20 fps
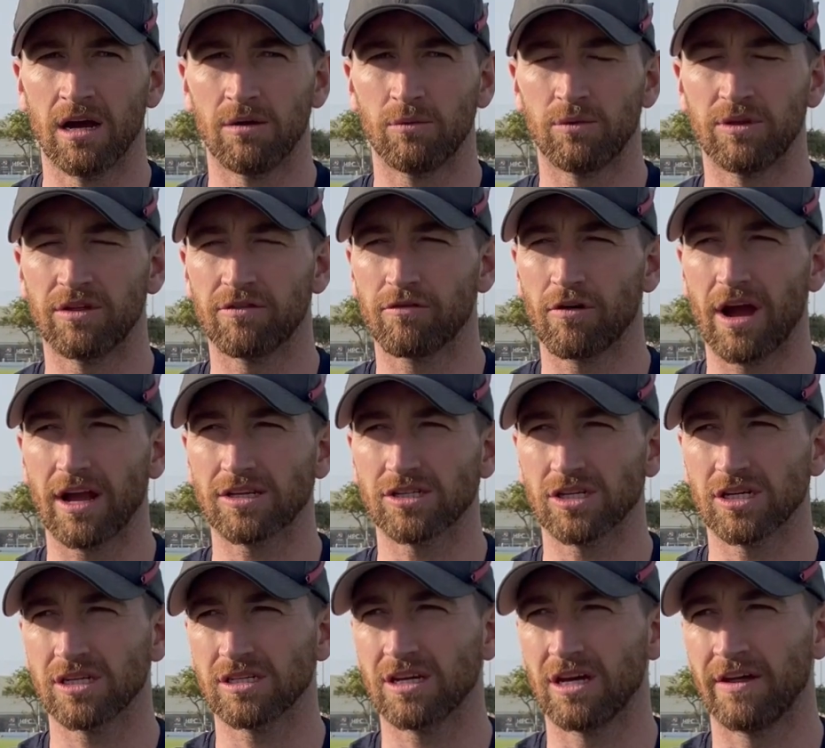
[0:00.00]
with the
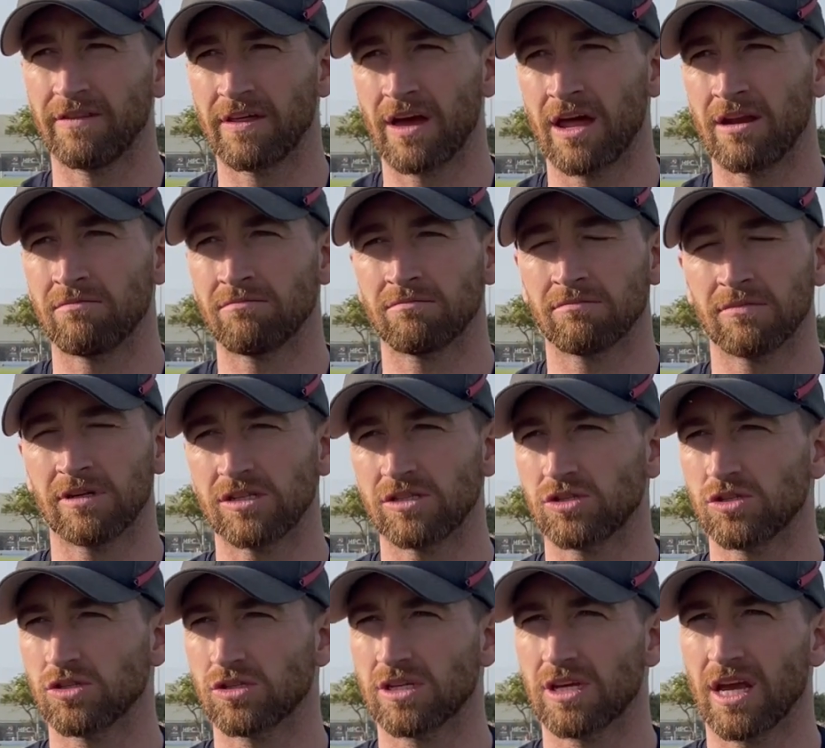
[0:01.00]
fracture, and then it's
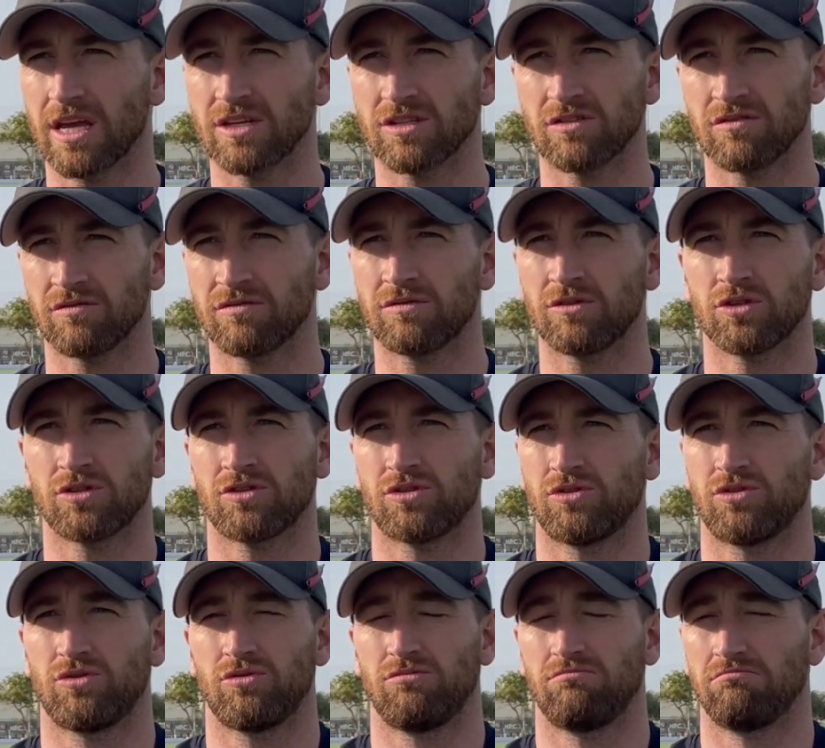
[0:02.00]
just a case of just
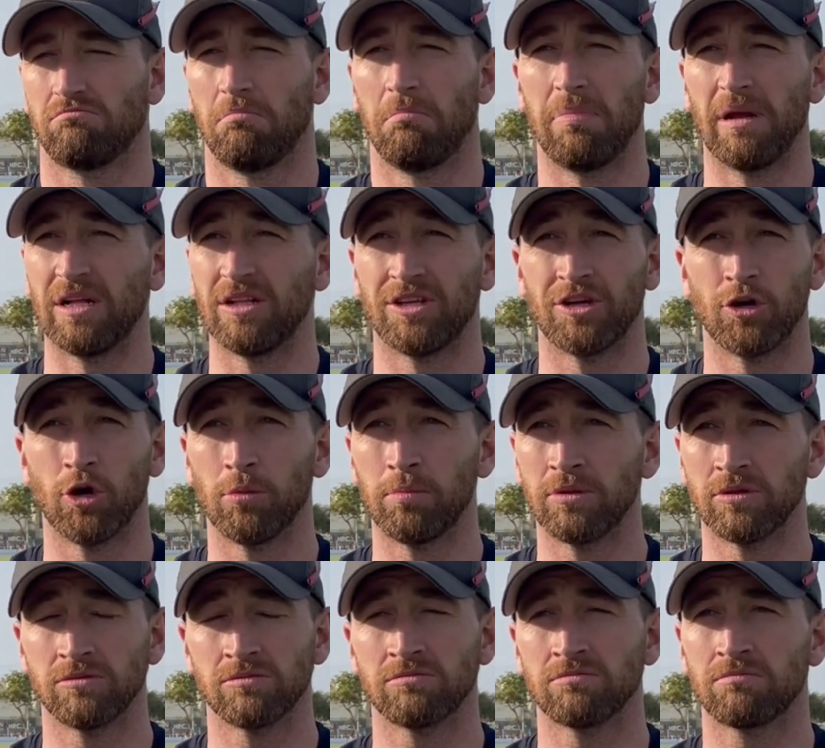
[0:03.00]
building up
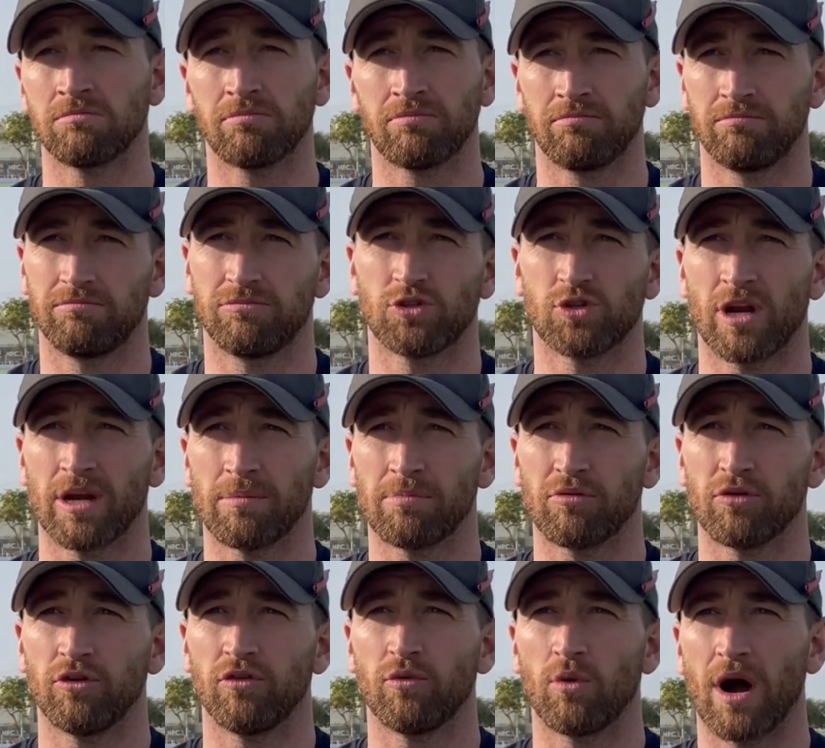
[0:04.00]
and trying to
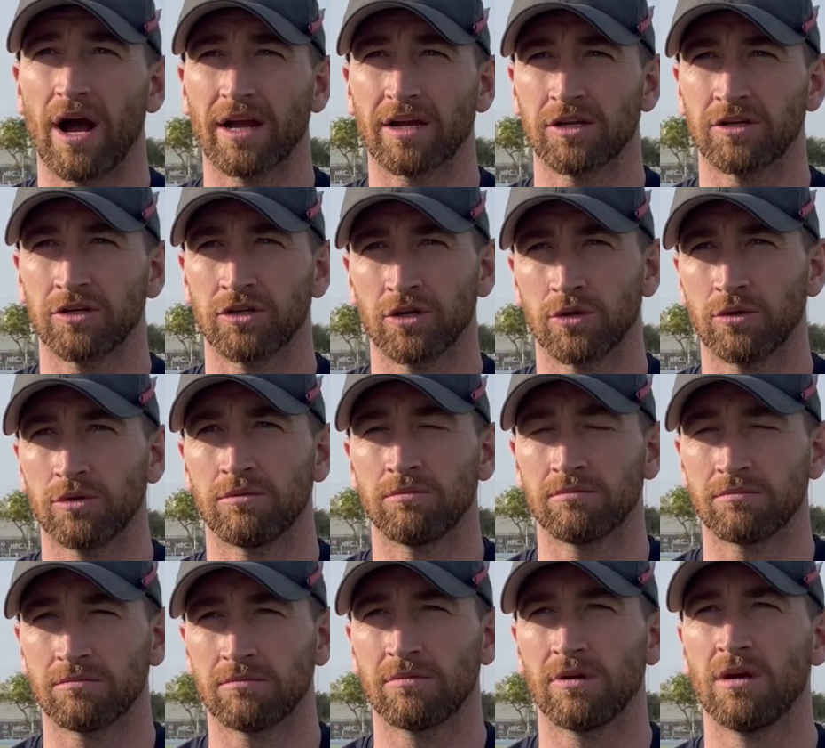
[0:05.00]
prove what I can do
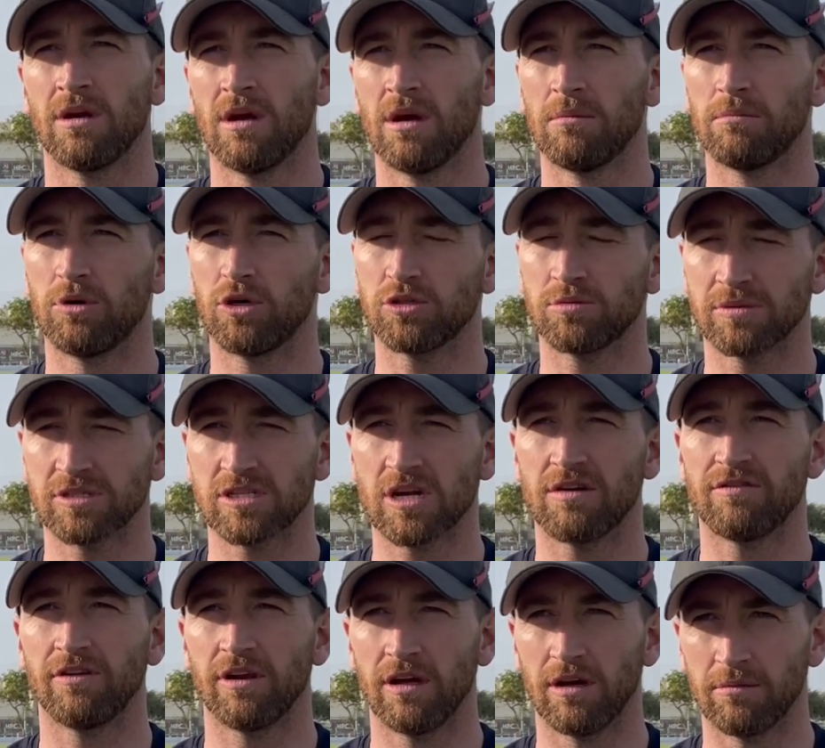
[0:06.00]
and push
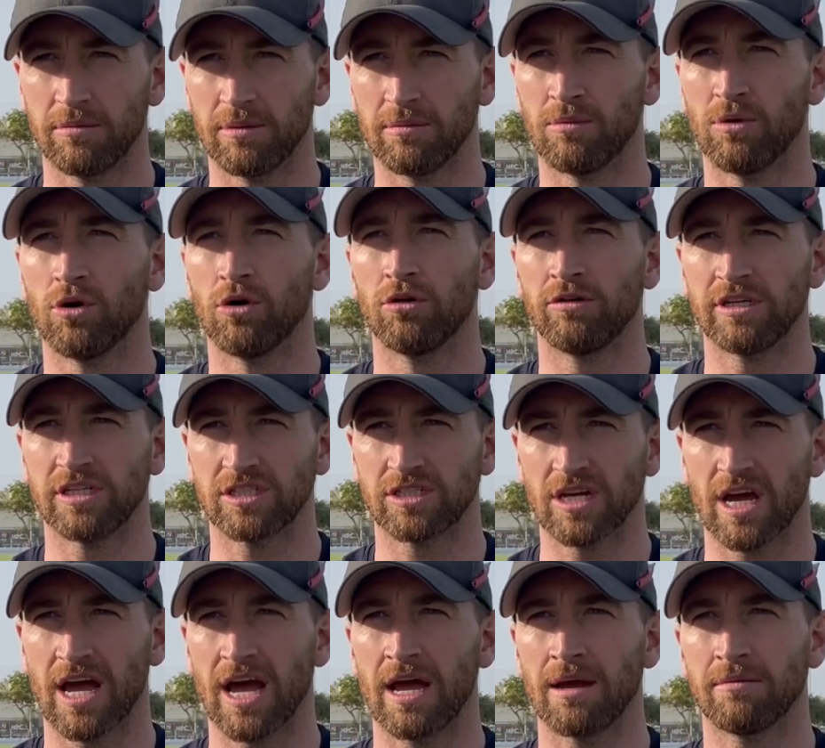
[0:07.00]
myself a little bit more each
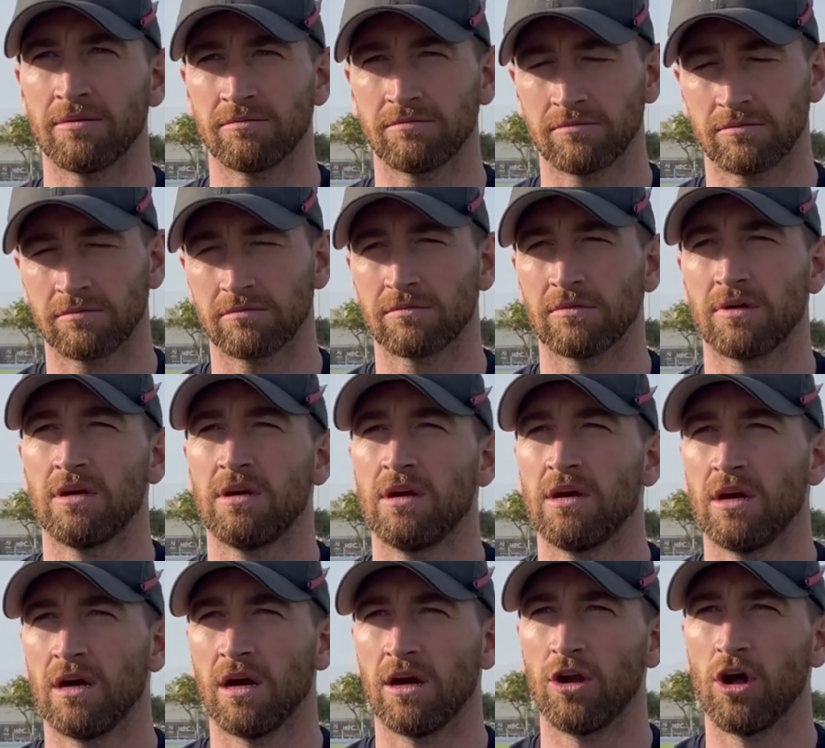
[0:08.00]
time,
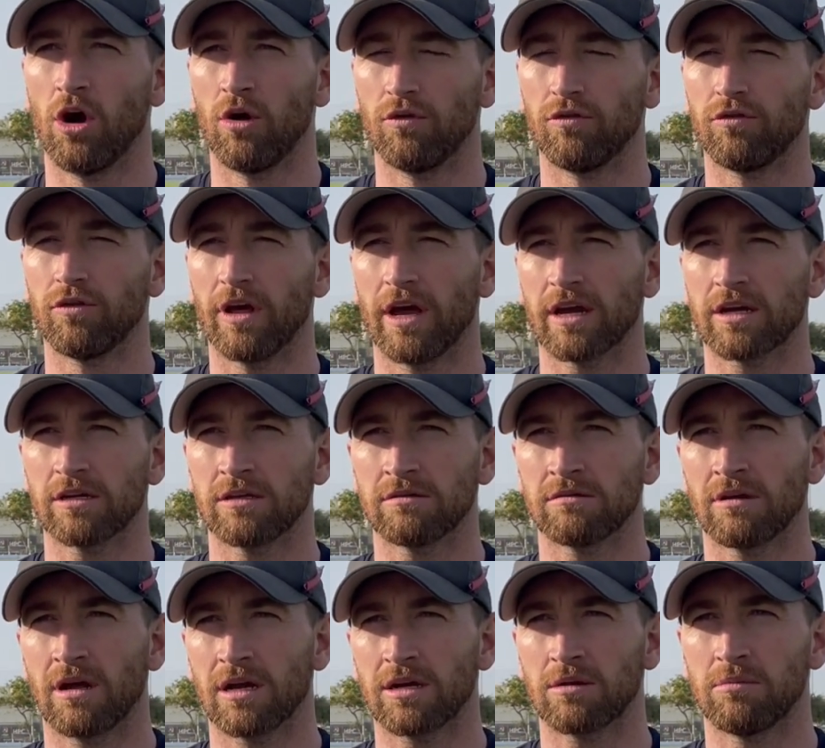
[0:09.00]
and hopefully I
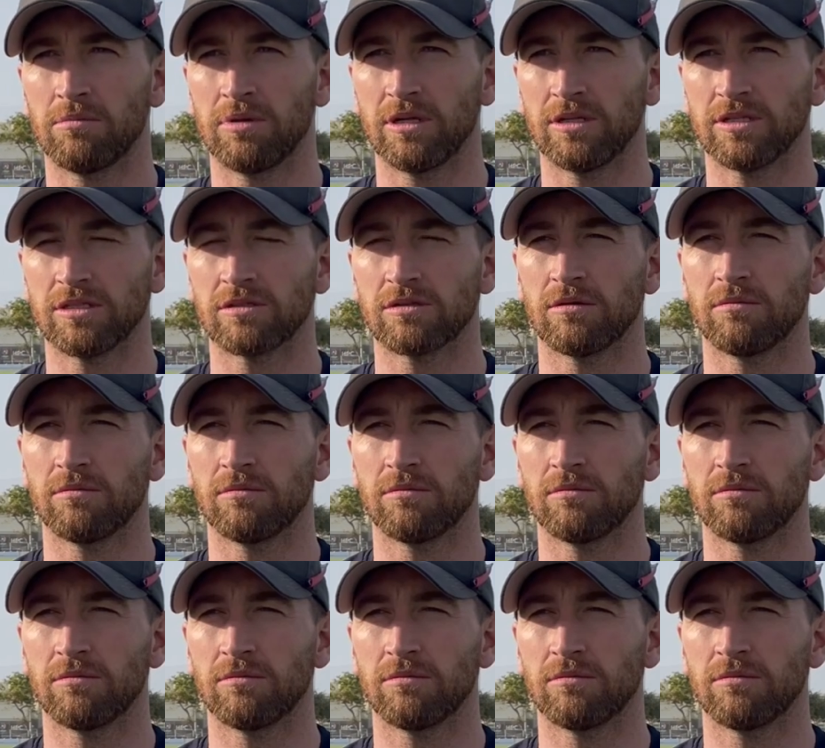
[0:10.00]
can build